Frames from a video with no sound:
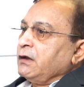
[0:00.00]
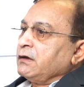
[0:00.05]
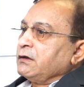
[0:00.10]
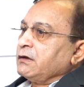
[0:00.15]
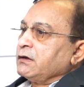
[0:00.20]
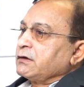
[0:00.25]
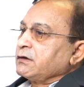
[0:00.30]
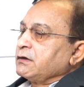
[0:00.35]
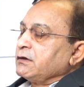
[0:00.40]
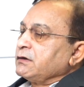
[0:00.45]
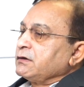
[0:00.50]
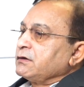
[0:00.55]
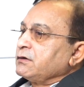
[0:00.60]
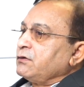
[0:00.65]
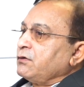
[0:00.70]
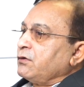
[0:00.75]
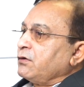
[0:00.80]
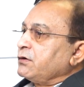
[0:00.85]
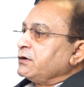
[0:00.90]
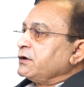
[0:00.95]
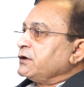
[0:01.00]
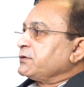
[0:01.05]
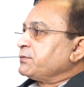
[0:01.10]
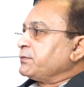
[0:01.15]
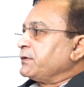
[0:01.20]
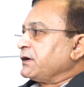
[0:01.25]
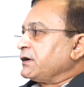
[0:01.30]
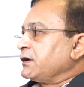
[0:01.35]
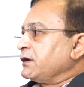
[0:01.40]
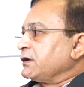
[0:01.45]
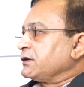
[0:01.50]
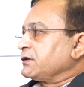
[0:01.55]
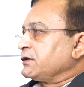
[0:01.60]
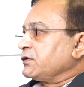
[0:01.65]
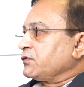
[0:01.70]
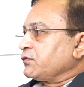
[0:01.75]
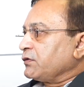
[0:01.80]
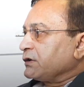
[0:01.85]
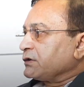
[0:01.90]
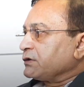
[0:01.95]
This is known as
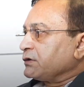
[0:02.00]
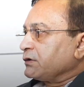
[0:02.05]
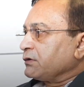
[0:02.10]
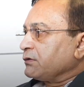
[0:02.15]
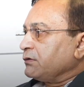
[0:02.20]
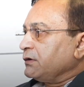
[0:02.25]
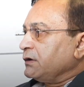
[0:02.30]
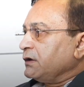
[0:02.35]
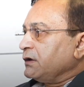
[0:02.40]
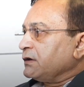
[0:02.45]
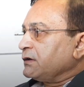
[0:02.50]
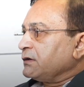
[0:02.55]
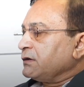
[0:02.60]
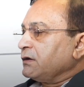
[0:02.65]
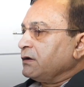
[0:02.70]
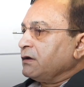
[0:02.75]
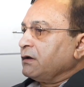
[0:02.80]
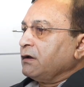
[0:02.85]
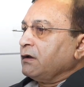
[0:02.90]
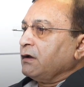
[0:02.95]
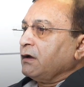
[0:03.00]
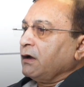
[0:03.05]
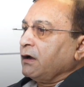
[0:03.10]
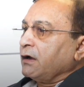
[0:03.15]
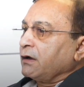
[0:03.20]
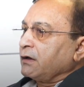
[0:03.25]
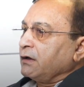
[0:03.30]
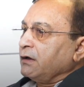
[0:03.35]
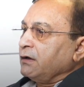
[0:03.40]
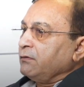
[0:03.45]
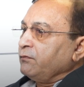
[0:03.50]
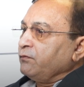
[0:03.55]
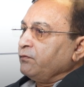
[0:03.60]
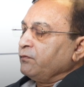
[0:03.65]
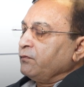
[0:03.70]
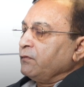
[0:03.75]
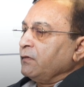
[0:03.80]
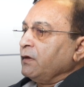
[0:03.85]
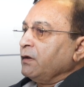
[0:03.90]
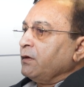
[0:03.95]
pityriasis versicolor.
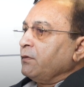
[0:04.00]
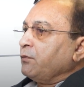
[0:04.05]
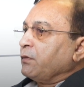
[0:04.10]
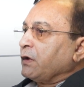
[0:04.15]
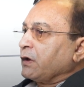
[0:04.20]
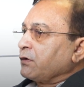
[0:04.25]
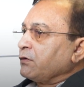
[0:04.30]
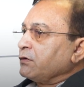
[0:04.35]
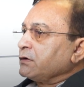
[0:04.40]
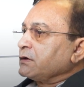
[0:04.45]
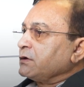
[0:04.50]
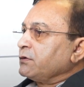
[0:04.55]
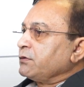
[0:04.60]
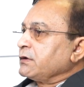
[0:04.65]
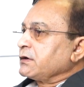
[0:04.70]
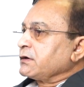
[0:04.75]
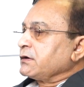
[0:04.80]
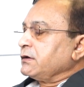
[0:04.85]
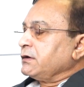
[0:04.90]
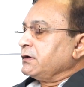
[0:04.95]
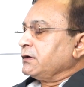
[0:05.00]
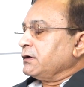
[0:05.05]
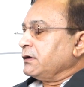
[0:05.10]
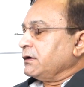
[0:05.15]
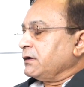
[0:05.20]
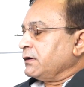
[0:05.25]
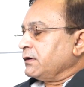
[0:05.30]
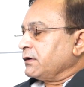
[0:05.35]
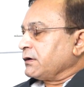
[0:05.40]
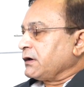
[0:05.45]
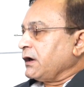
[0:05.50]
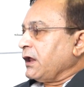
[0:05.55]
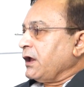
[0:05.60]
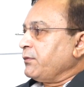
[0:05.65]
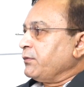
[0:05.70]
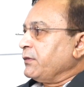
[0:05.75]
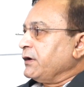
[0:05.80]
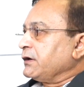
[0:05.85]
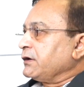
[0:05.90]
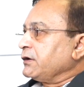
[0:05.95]
Again, because our
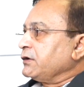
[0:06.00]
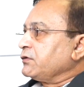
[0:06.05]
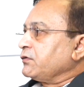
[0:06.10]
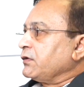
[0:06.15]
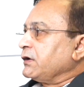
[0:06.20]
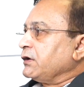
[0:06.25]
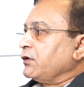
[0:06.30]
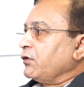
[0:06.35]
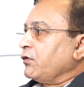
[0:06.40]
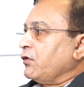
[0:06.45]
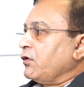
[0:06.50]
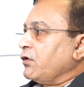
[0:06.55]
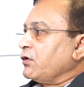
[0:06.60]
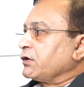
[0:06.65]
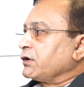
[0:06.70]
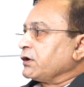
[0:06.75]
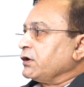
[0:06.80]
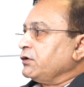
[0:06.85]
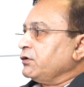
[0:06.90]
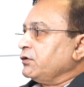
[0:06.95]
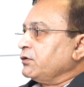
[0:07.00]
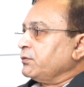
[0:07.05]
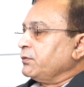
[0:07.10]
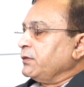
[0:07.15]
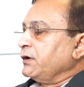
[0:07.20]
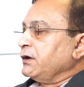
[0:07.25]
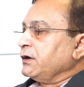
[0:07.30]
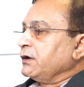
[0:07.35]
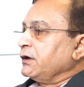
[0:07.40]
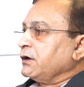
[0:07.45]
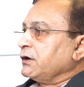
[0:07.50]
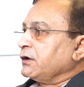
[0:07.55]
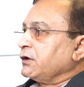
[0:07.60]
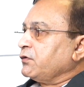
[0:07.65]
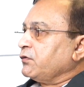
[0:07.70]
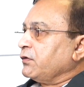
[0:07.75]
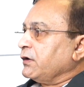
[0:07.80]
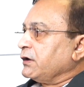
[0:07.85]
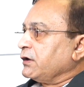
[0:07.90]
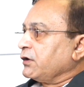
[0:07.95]
climate is very hot and humid, it
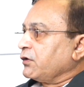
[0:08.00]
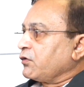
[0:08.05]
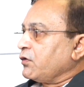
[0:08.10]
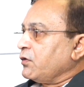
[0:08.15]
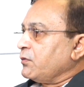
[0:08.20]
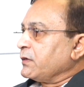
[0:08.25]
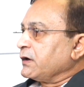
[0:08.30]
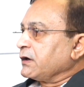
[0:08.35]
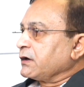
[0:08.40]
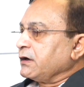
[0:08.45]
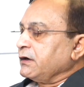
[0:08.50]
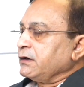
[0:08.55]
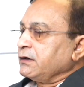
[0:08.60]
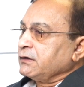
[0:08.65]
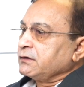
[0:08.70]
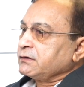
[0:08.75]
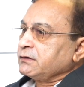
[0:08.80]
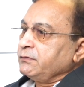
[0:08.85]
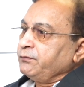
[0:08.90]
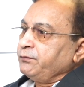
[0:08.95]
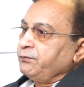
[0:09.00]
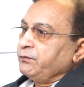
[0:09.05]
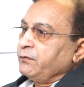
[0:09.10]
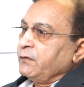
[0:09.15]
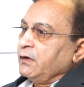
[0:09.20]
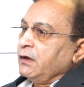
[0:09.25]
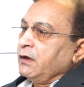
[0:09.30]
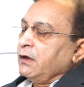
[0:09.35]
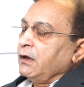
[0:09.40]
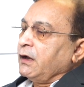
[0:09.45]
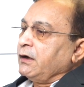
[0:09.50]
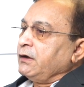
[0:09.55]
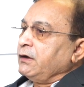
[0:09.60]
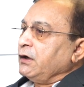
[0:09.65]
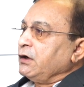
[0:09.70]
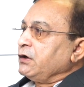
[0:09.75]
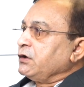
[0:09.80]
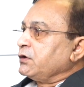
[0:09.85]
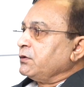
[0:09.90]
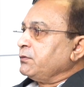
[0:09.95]
is very common condition and
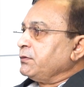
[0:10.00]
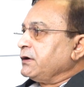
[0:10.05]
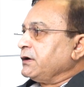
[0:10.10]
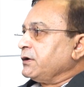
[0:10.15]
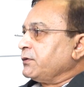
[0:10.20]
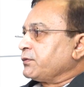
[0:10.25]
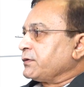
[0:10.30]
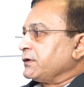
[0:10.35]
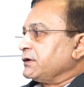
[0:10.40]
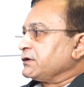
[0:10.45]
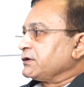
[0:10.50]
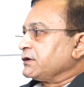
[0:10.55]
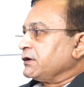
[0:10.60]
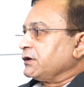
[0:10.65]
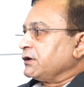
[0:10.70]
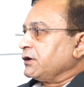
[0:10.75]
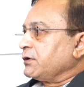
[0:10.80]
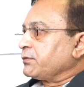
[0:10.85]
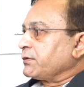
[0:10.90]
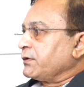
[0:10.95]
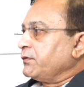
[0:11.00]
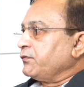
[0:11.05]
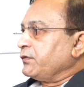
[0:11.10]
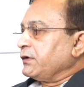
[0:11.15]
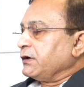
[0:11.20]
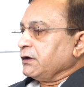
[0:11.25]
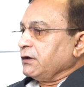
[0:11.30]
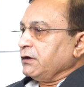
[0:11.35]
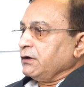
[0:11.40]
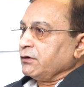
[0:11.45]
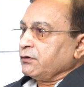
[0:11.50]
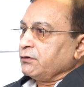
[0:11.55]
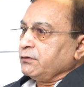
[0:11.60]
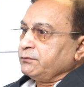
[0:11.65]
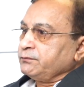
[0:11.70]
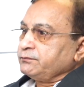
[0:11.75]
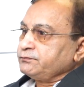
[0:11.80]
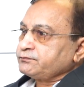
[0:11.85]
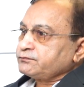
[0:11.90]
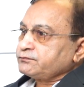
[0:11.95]
need to be differentiated from vitiligo.